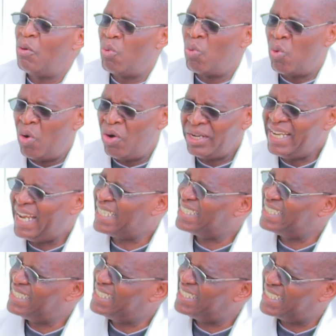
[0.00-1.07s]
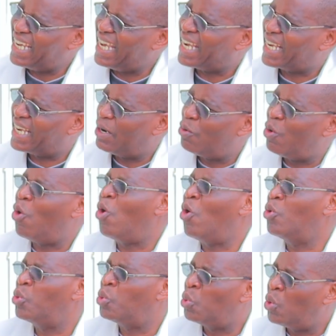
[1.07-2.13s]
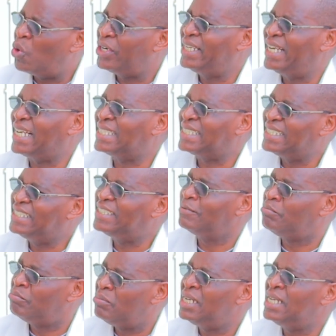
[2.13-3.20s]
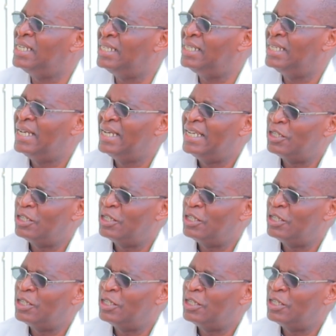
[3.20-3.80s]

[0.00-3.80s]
What does it take, or what does it mean